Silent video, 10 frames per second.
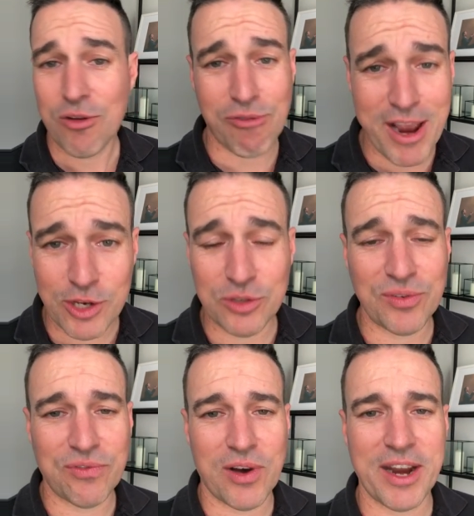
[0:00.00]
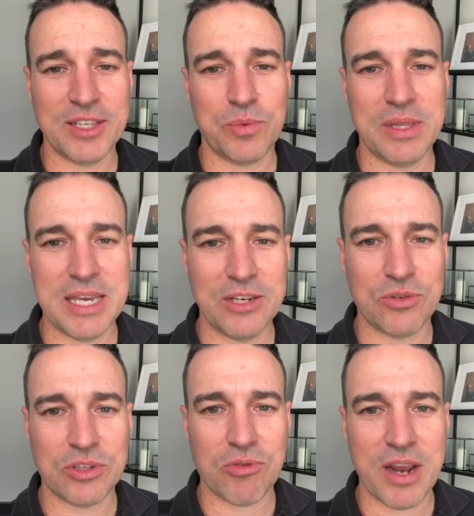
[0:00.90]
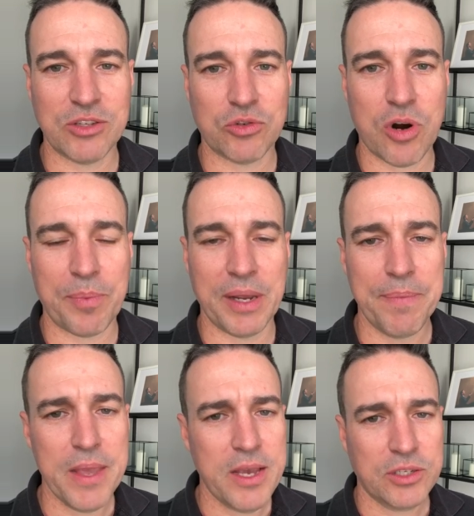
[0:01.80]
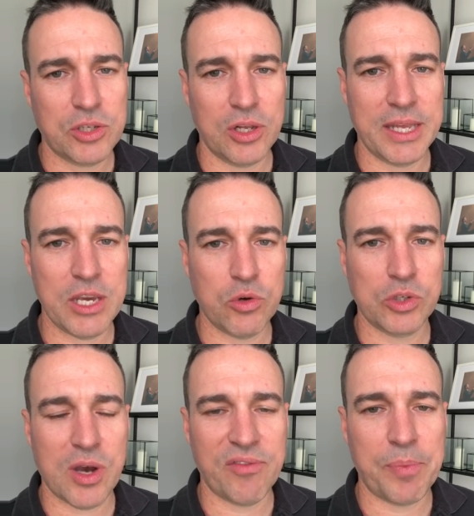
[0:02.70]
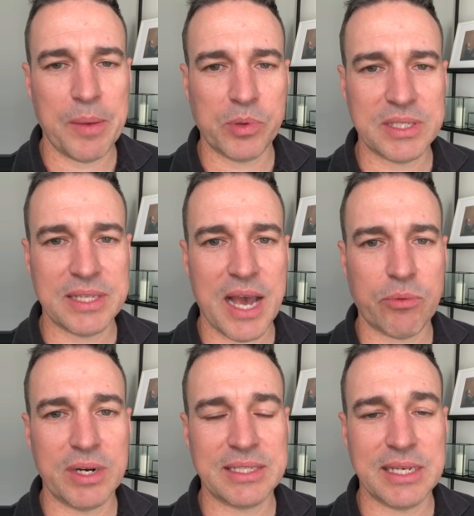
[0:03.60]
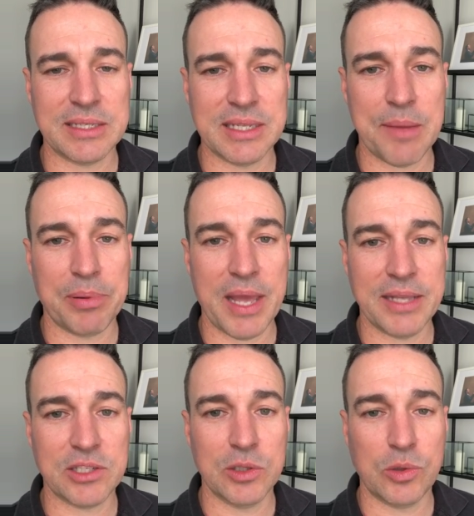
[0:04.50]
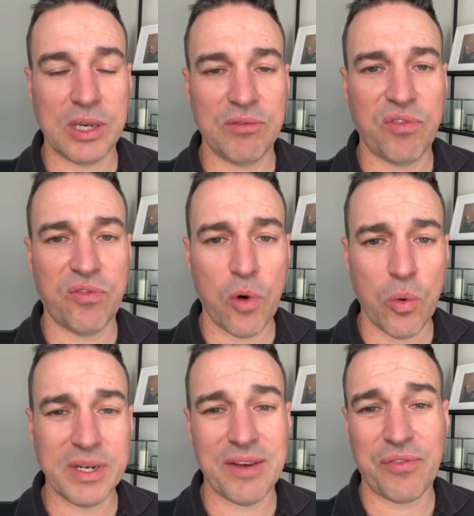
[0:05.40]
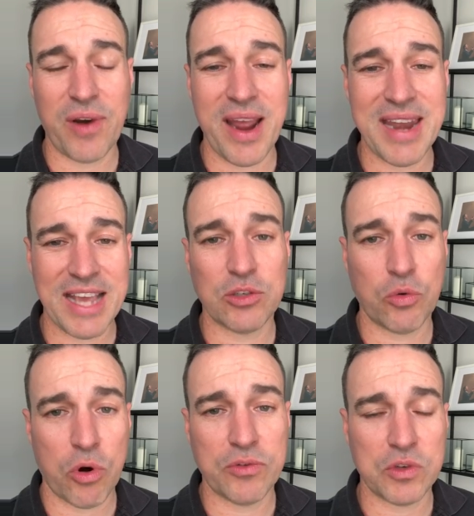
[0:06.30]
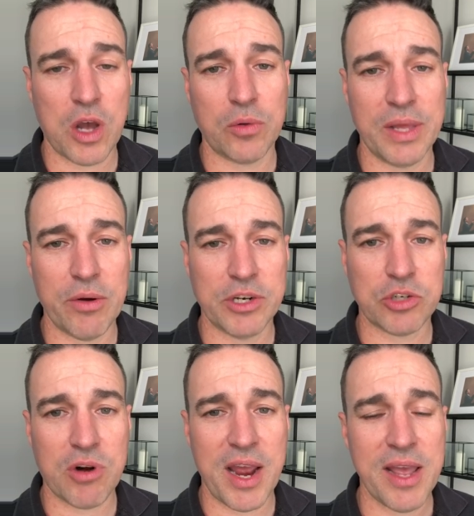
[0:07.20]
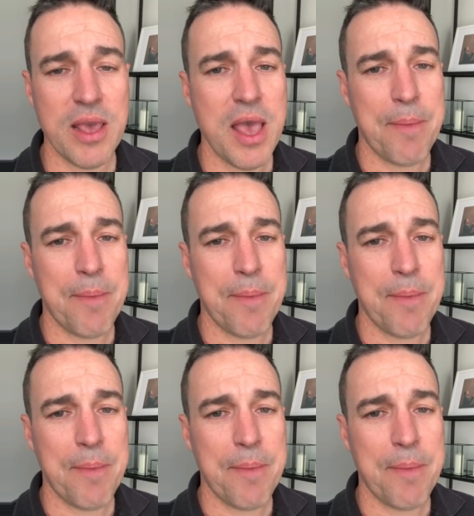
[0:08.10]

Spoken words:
Great news for finance with the interest rates dropping. Certainly a good time for people to start reassessing their plans and looking forward for our next growth cycle here in Australia.